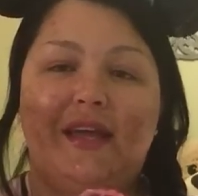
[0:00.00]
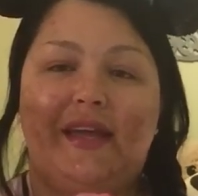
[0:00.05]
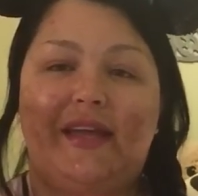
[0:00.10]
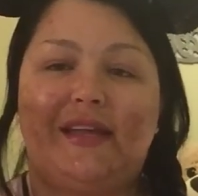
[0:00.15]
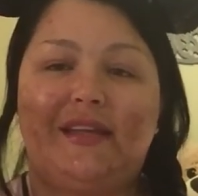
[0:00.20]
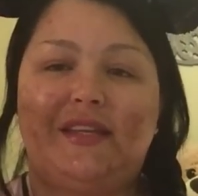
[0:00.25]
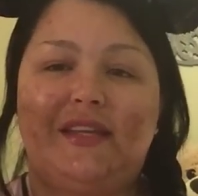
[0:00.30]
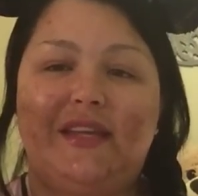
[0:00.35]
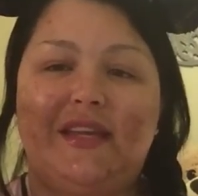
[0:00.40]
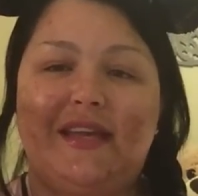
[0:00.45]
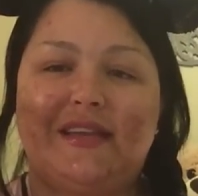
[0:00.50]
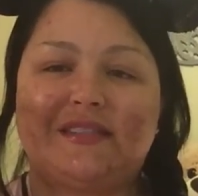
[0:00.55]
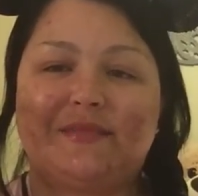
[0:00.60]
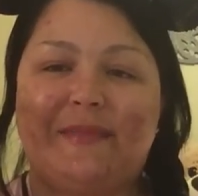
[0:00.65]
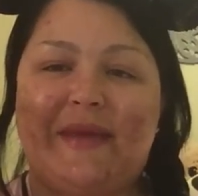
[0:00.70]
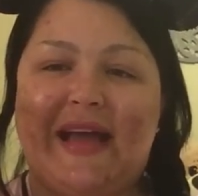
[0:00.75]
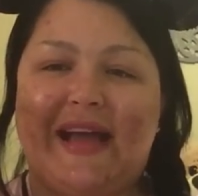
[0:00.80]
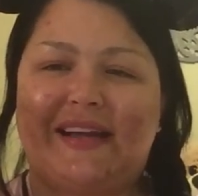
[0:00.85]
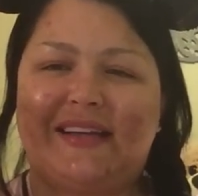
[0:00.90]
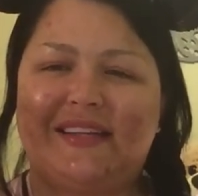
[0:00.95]
And he has
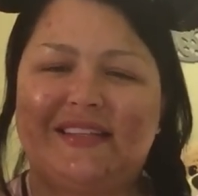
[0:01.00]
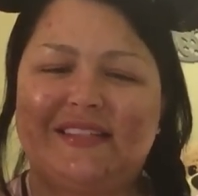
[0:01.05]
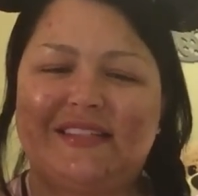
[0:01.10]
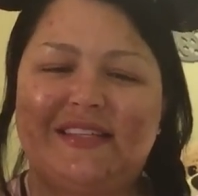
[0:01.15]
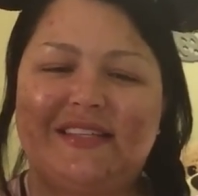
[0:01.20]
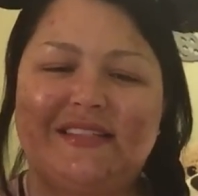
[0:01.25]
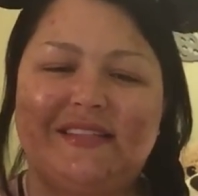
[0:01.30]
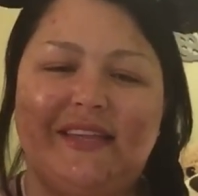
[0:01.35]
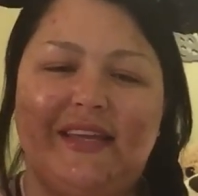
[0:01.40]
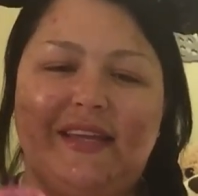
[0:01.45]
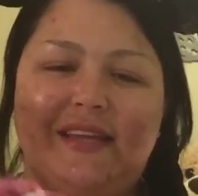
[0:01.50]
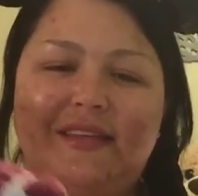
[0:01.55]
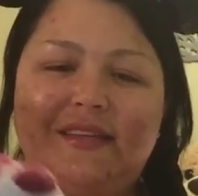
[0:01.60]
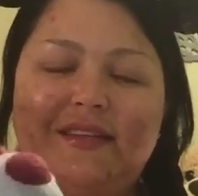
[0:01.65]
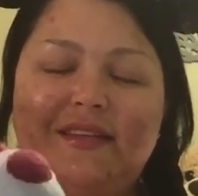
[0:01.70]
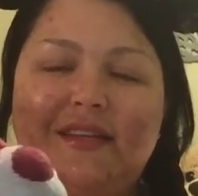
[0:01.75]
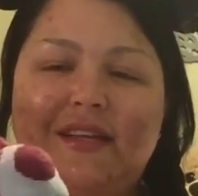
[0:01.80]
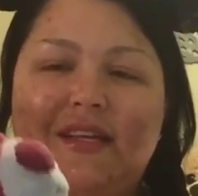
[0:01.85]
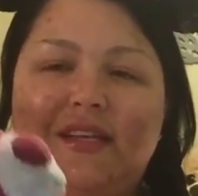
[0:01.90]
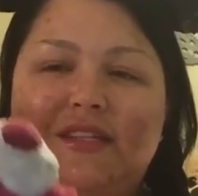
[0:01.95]
magnets in his
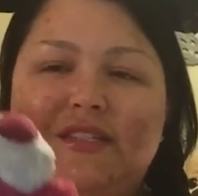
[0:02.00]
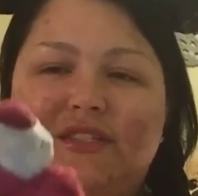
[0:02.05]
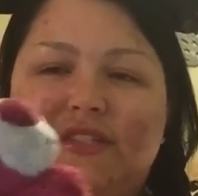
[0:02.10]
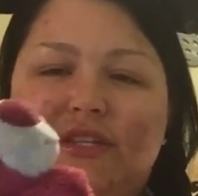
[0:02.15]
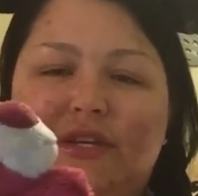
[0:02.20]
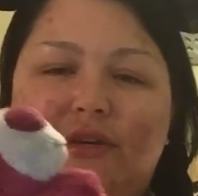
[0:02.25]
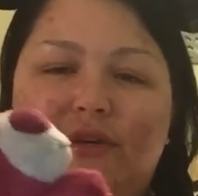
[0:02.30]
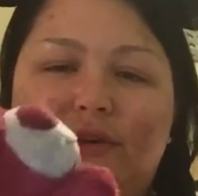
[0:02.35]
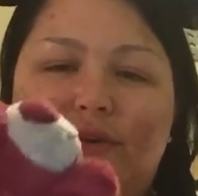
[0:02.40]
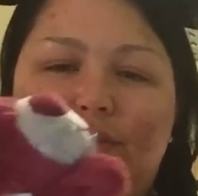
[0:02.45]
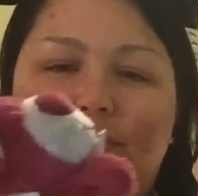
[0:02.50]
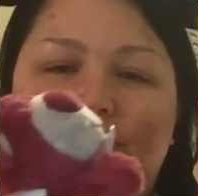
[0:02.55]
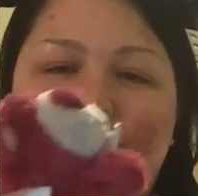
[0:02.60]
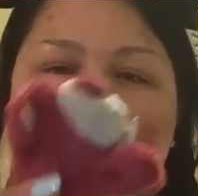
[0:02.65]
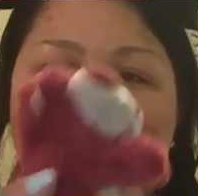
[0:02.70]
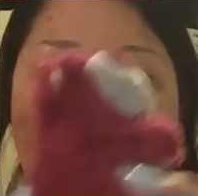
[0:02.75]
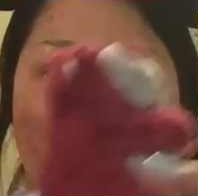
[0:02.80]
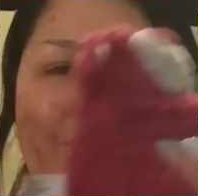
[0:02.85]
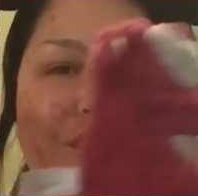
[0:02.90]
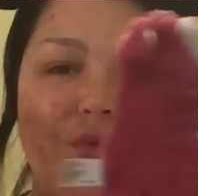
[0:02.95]
hand, so
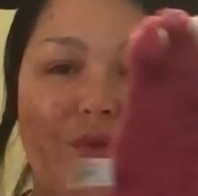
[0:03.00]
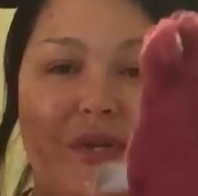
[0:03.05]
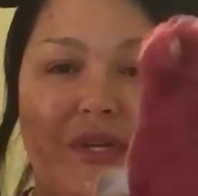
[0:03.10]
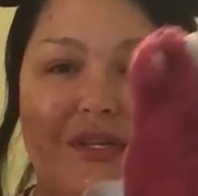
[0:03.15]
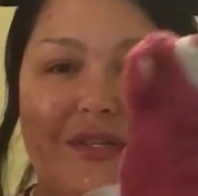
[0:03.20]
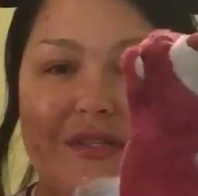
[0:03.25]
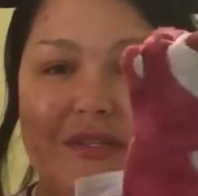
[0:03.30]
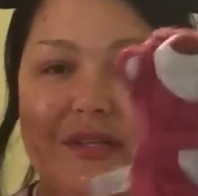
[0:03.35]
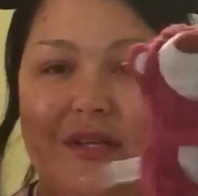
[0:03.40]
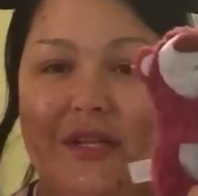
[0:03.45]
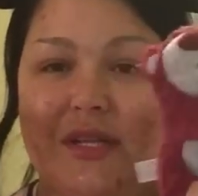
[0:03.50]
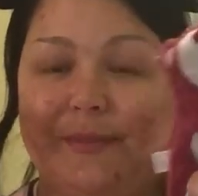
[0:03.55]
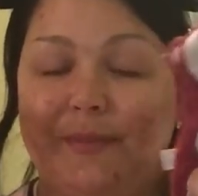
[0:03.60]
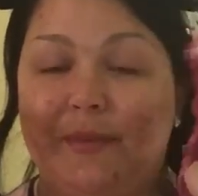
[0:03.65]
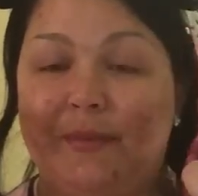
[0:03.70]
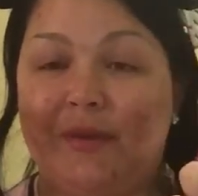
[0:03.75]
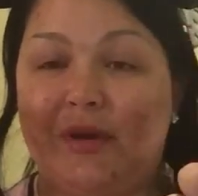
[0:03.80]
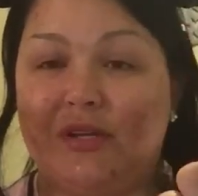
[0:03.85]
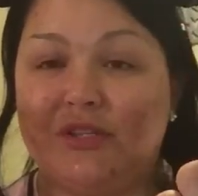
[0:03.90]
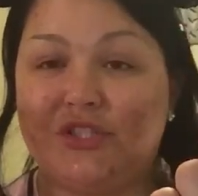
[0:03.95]
you can clip
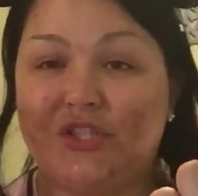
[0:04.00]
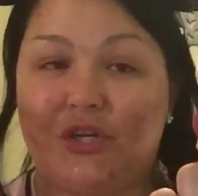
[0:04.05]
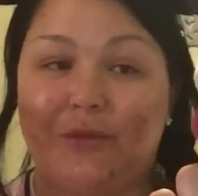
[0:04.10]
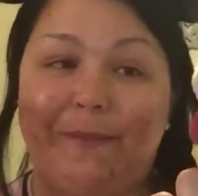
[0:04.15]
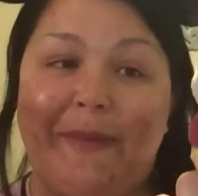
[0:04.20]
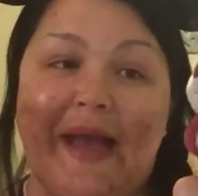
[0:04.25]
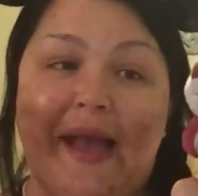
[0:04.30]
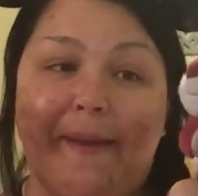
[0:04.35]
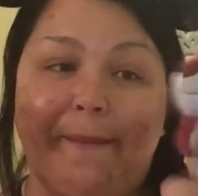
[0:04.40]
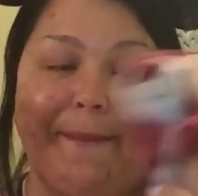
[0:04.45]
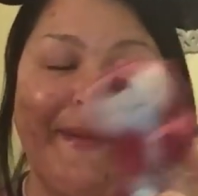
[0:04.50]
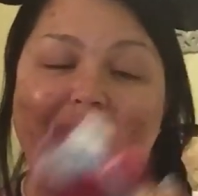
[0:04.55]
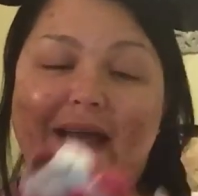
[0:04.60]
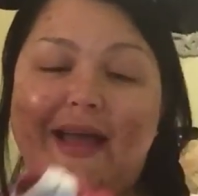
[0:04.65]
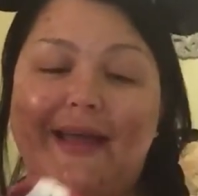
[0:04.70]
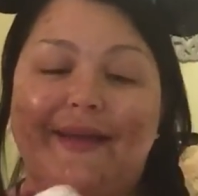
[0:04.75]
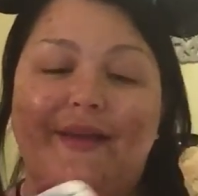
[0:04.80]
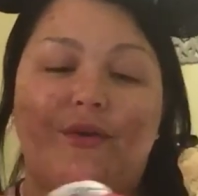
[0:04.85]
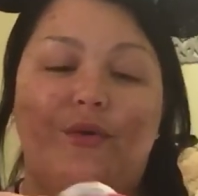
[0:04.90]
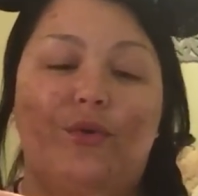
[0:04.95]
them onto your
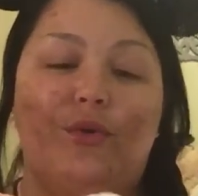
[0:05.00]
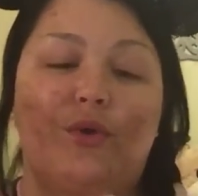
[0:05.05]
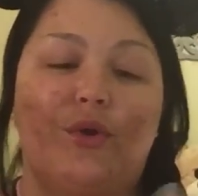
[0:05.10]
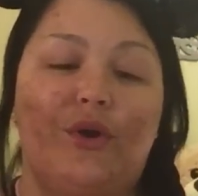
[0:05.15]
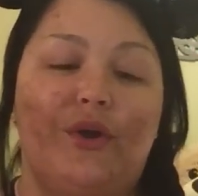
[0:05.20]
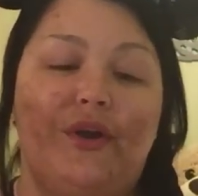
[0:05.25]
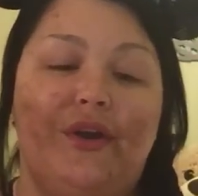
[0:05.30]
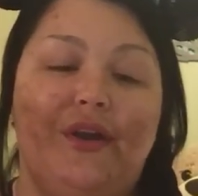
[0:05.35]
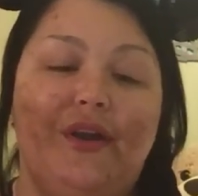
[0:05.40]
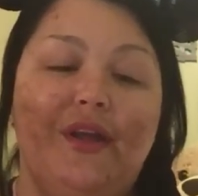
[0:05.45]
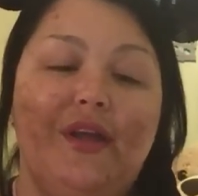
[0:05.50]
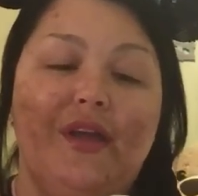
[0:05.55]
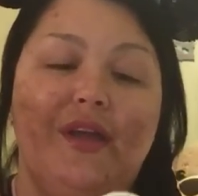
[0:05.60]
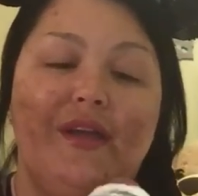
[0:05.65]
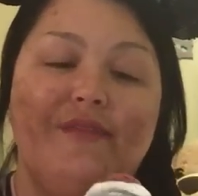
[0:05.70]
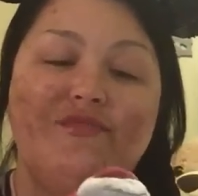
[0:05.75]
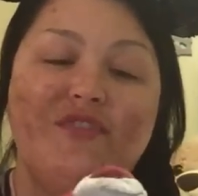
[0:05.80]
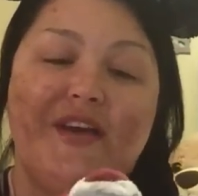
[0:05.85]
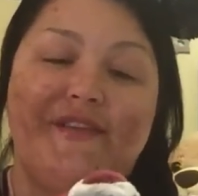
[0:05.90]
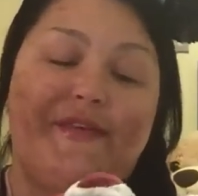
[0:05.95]
backpack, or
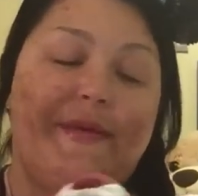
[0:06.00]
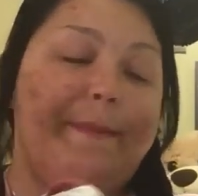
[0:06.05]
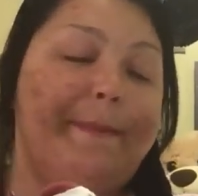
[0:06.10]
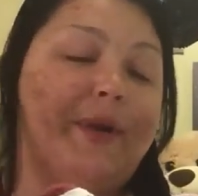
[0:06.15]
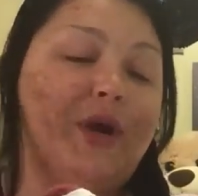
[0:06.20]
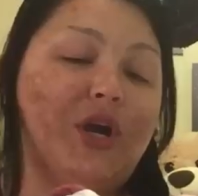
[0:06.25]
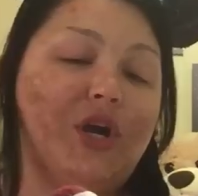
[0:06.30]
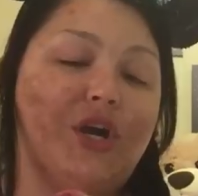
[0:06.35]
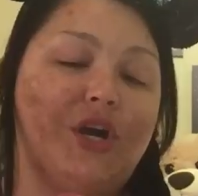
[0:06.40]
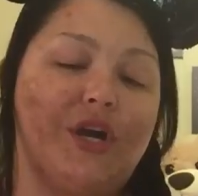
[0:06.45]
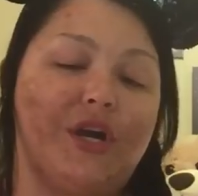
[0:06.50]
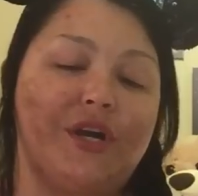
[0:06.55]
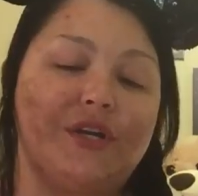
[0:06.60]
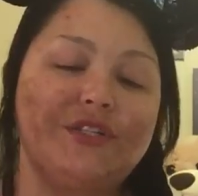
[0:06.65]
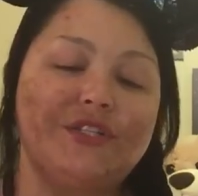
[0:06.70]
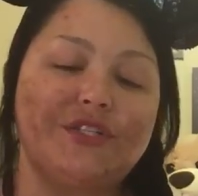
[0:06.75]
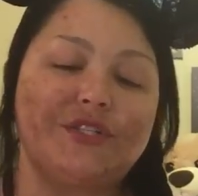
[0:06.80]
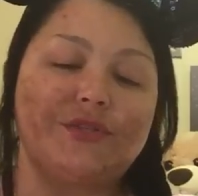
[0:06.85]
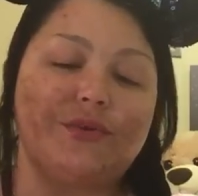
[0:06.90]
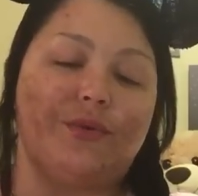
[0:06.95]
if you have a
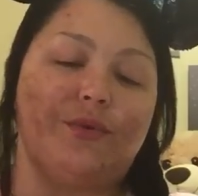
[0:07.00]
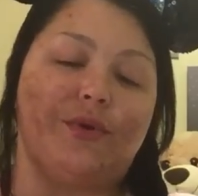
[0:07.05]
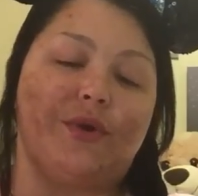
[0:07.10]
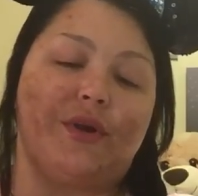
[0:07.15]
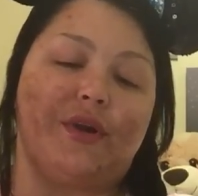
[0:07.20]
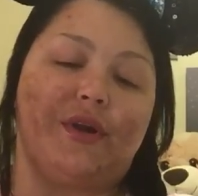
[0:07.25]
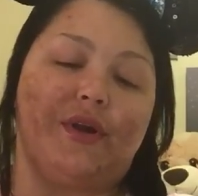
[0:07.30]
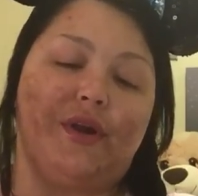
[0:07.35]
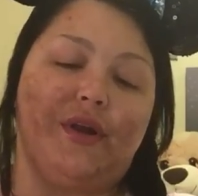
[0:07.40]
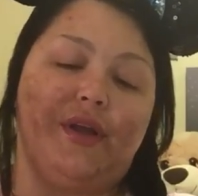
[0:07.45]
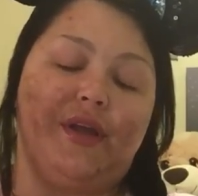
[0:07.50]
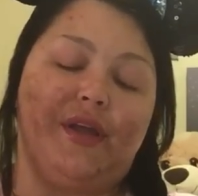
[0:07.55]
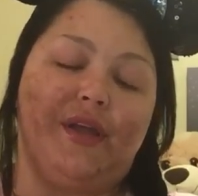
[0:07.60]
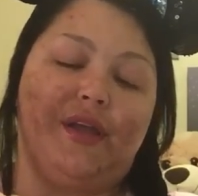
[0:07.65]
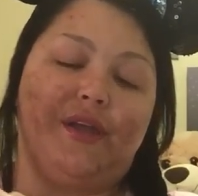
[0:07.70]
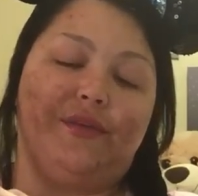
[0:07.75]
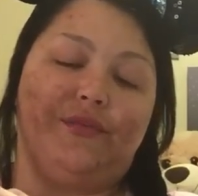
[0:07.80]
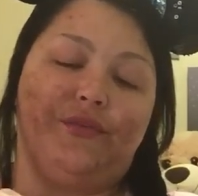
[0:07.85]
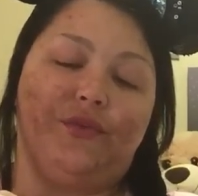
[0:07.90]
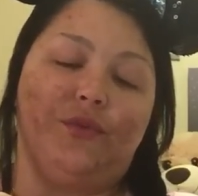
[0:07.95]
purse, or
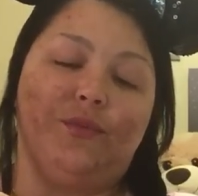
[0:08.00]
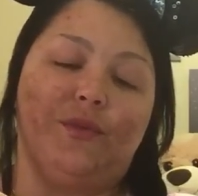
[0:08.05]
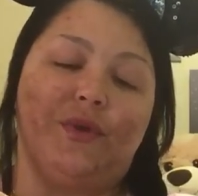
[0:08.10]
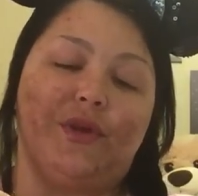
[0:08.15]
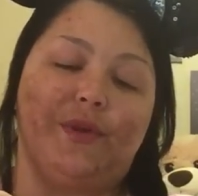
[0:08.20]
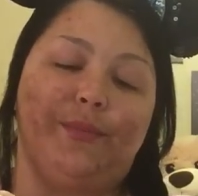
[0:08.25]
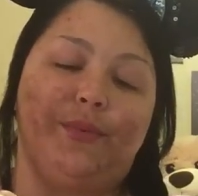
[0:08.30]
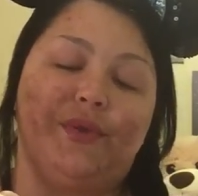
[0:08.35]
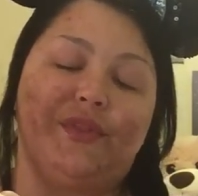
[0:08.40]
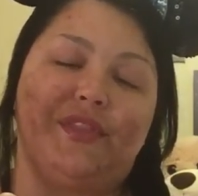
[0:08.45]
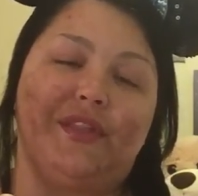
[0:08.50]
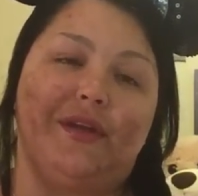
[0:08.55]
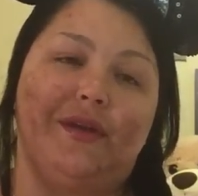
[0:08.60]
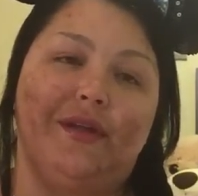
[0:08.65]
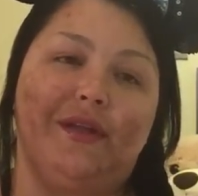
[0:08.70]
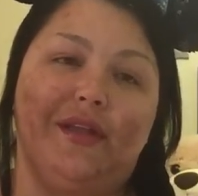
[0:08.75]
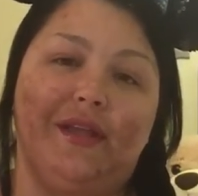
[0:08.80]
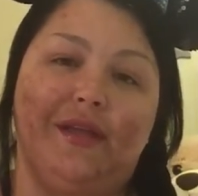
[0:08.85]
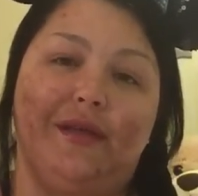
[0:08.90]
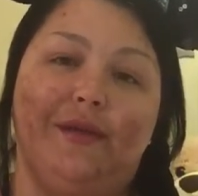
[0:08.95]
if you want to put
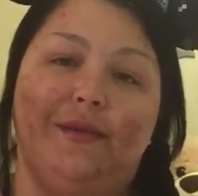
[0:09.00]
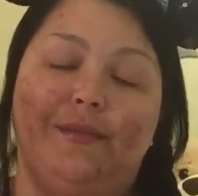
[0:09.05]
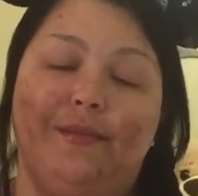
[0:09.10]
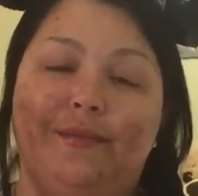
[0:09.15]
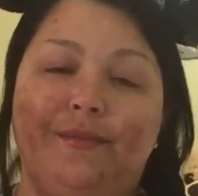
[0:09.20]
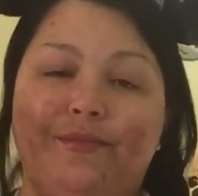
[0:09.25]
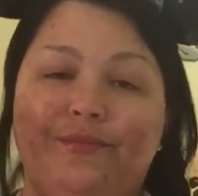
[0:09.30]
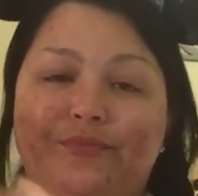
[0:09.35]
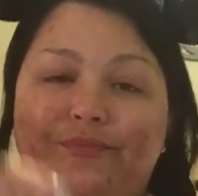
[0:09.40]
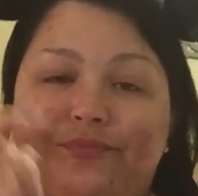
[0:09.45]
him